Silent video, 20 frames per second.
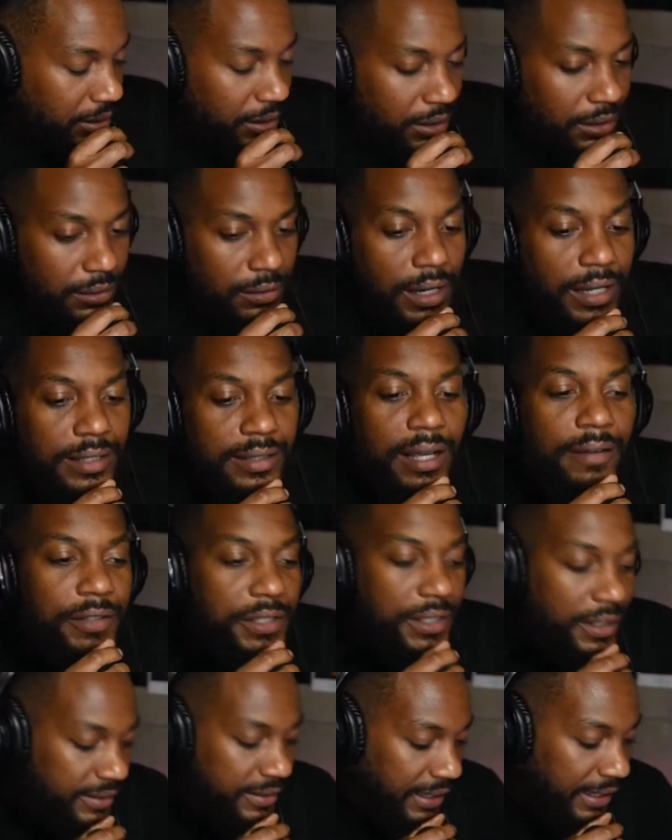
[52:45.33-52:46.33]
Right after
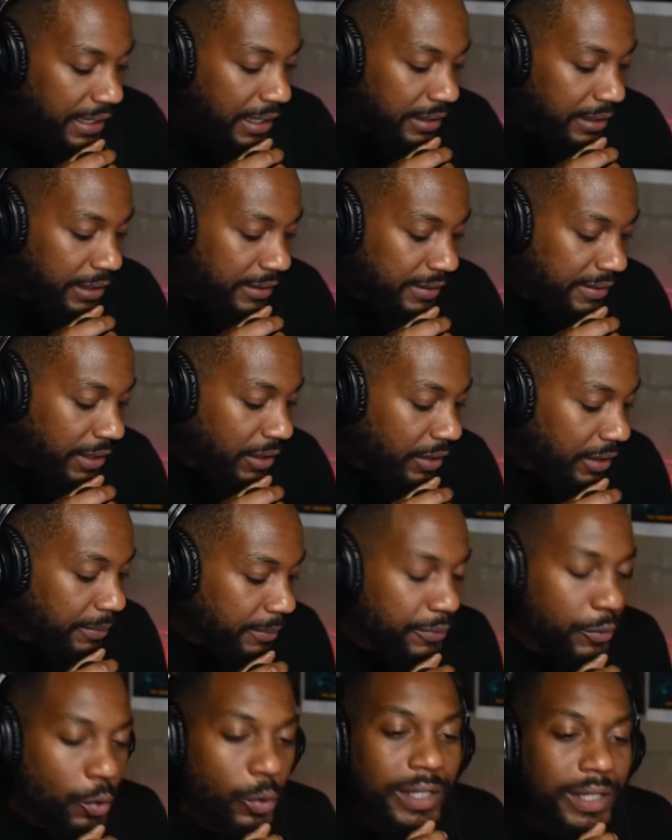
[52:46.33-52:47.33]
you said that, you see all them
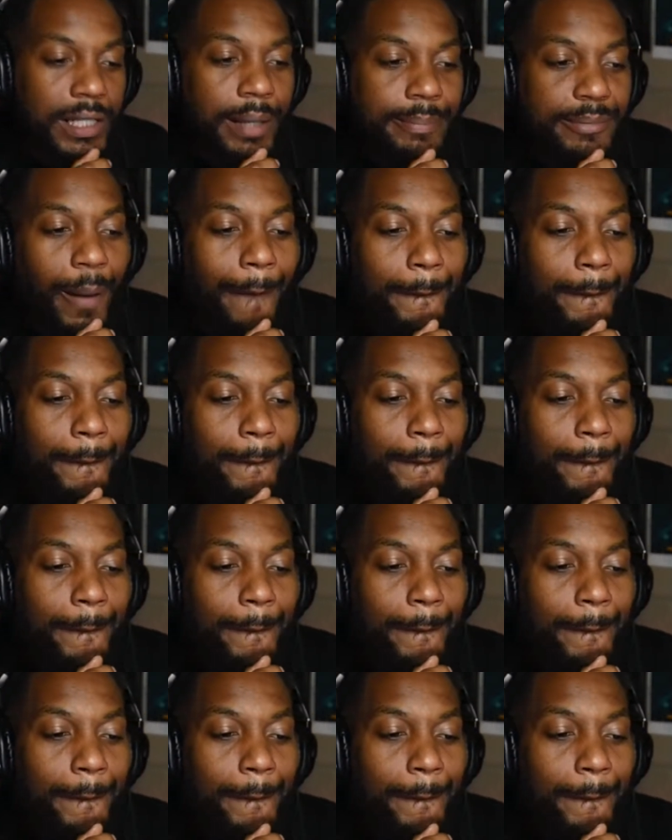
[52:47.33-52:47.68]
quick, them.